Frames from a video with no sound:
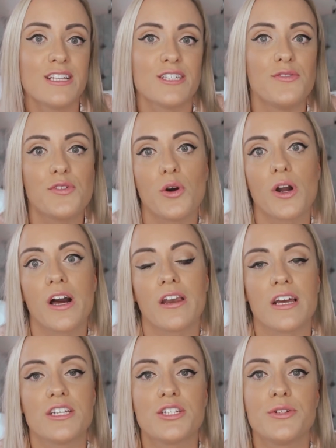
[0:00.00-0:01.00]
so you've got kind
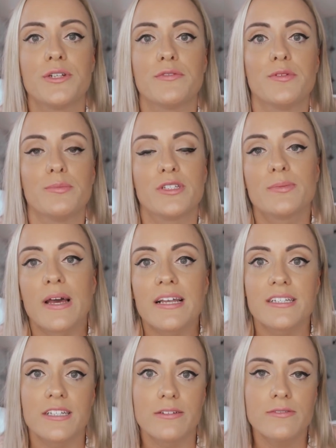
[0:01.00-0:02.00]
of like two different
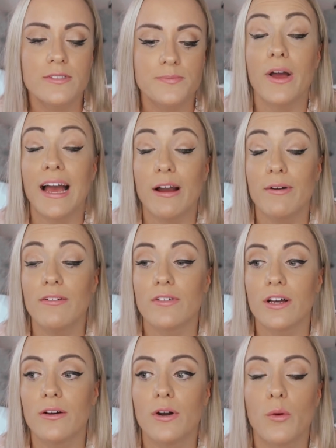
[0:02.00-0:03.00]
perspectives. But
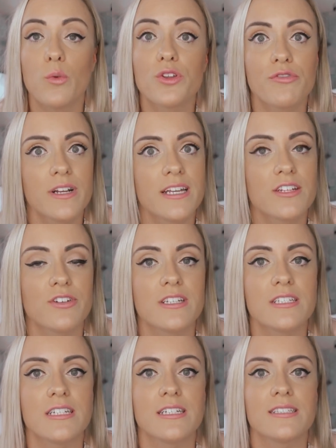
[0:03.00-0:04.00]
however, what's really
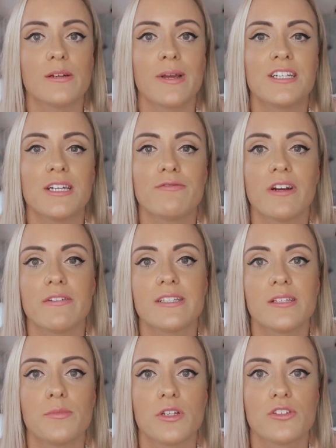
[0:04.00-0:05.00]
interesting is that we actually have very
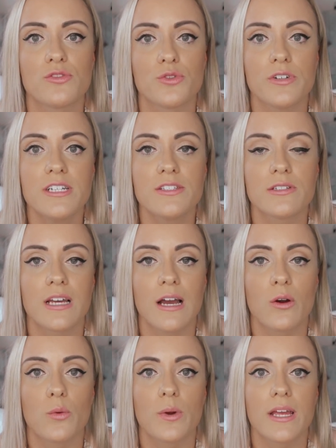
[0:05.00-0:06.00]
similar stories on
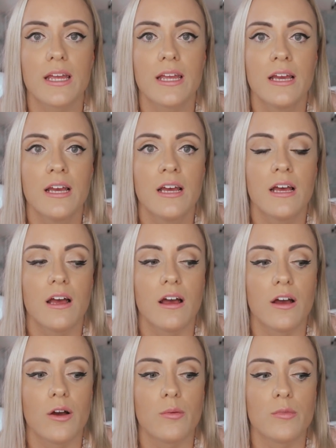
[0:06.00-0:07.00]
how we
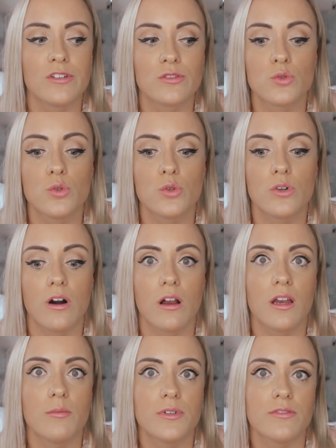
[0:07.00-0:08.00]
saw our
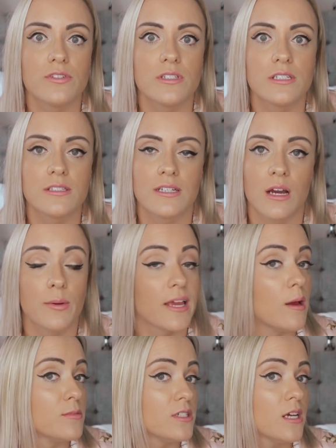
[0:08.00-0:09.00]
limb differences and how we
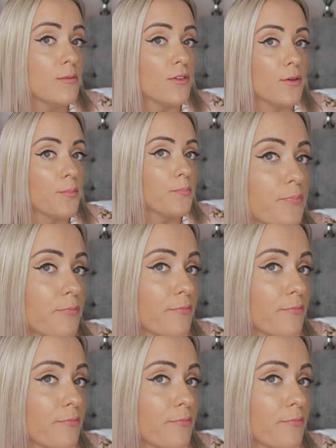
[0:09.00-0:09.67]
came to terms with them.